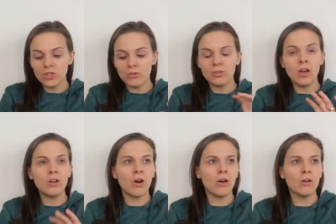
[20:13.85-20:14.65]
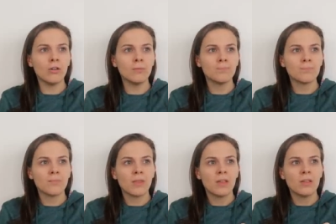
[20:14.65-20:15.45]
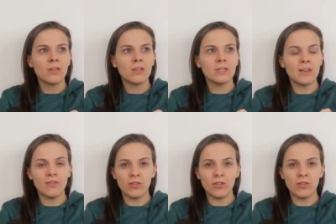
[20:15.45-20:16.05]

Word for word: so not all Seven